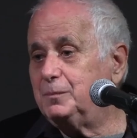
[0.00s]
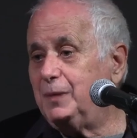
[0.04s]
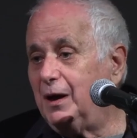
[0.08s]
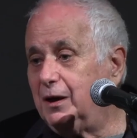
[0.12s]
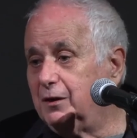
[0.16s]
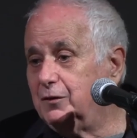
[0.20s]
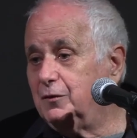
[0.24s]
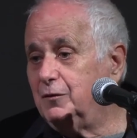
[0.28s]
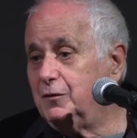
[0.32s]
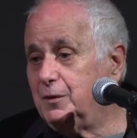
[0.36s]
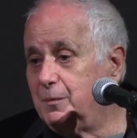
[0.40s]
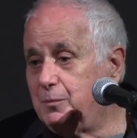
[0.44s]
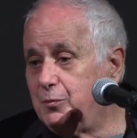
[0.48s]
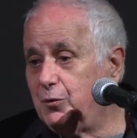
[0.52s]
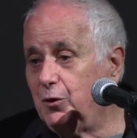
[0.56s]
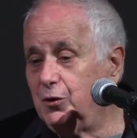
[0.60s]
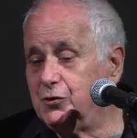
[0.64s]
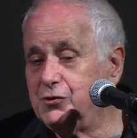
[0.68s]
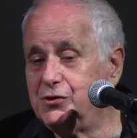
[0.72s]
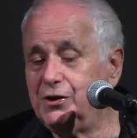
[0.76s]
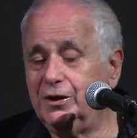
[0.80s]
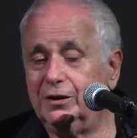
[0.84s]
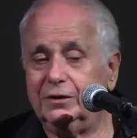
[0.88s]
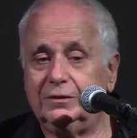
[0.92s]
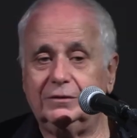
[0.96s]
it part of the
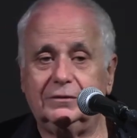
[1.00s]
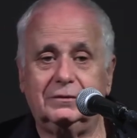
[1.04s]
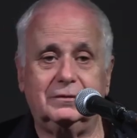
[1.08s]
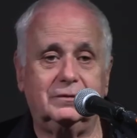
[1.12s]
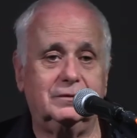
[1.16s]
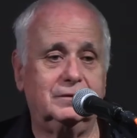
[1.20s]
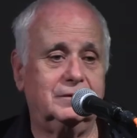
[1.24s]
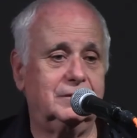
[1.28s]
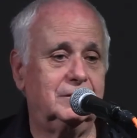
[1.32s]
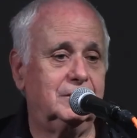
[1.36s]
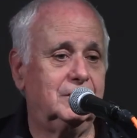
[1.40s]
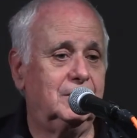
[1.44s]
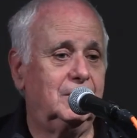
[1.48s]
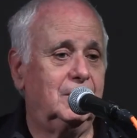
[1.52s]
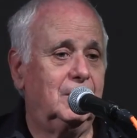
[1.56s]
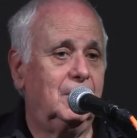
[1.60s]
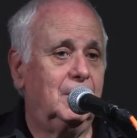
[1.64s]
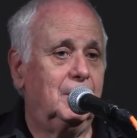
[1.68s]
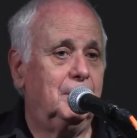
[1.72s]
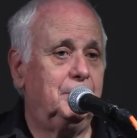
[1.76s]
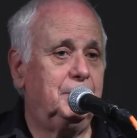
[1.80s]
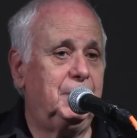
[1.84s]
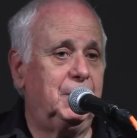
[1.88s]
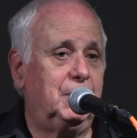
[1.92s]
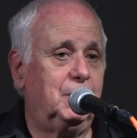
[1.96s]
project?
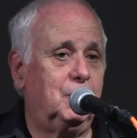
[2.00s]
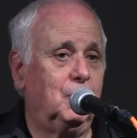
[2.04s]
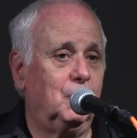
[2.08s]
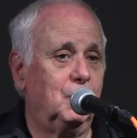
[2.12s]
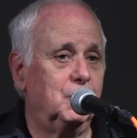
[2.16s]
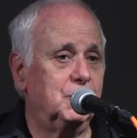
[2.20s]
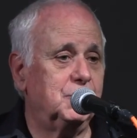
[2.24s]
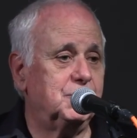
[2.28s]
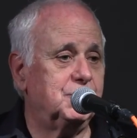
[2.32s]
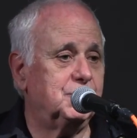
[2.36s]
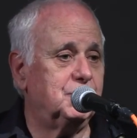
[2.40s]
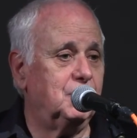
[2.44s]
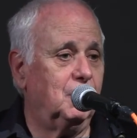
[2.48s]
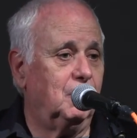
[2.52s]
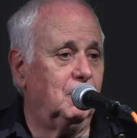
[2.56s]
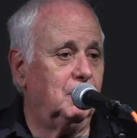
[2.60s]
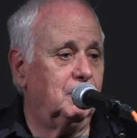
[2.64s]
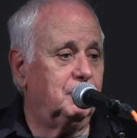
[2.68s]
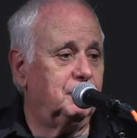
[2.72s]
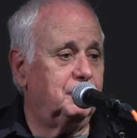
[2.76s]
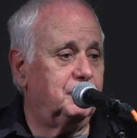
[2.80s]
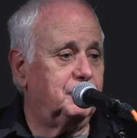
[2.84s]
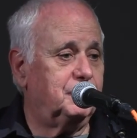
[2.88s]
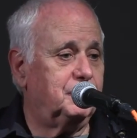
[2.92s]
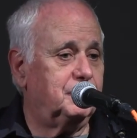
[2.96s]
Because
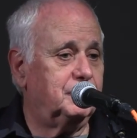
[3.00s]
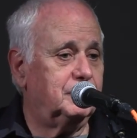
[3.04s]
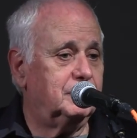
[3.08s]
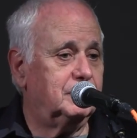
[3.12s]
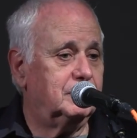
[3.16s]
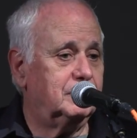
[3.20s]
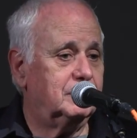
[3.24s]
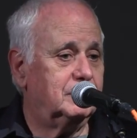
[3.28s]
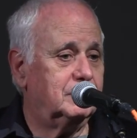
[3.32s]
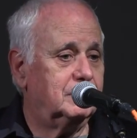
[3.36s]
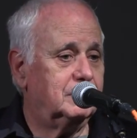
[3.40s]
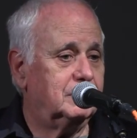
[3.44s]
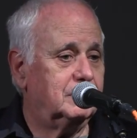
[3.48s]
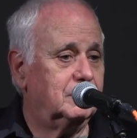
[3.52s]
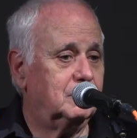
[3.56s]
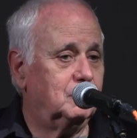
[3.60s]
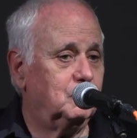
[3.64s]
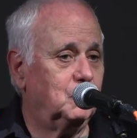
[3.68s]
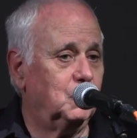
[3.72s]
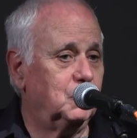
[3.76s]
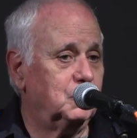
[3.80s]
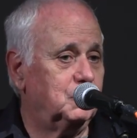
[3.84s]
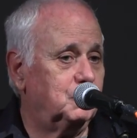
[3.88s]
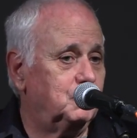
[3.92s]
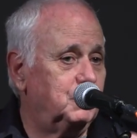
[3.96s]
of
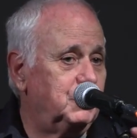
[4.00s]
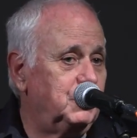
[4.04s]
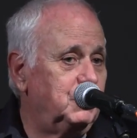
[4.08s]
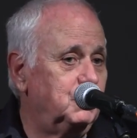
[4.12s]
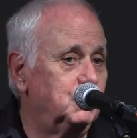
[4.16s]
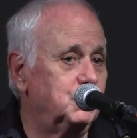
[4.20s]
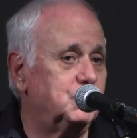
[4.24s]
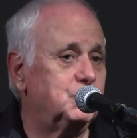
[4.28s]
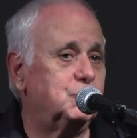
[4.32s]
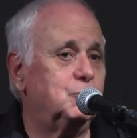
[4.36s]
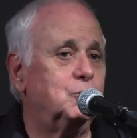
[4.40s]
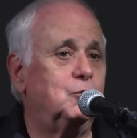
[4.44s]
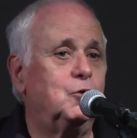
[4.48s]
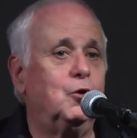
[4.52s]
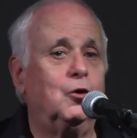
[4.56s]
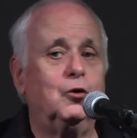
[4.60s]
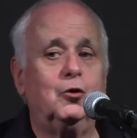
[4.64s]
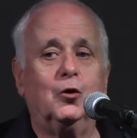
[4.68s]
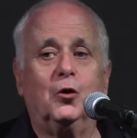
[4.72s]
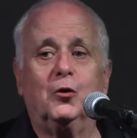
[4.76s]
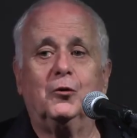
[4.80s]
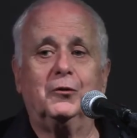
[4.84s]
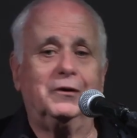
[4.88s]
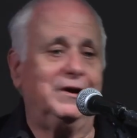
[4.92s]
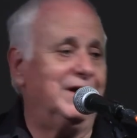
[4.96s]
what we used to call
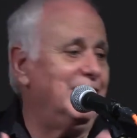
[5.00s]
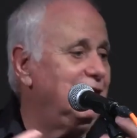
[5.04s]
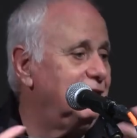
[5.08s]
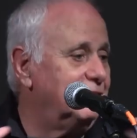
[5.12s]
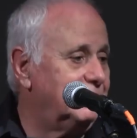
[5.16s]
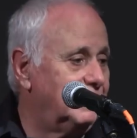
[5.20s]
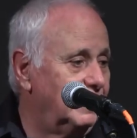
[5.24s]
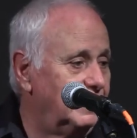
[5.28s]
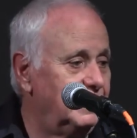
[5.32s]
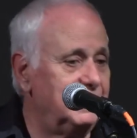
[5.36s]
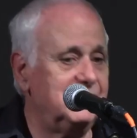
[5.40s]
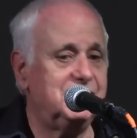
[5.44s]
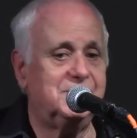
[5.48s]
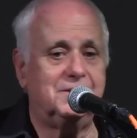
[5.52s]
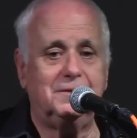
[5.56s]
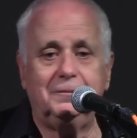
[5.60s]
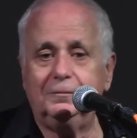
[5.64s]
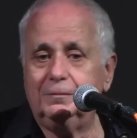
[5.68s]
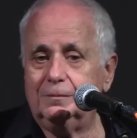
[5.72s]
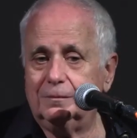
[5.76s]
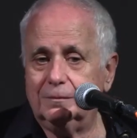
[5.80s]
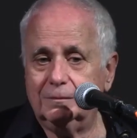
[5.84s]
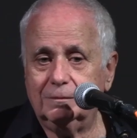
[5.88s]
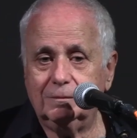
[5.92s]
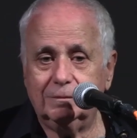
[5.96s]

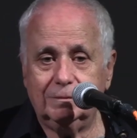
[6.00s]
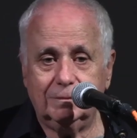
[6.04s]
Orientalism,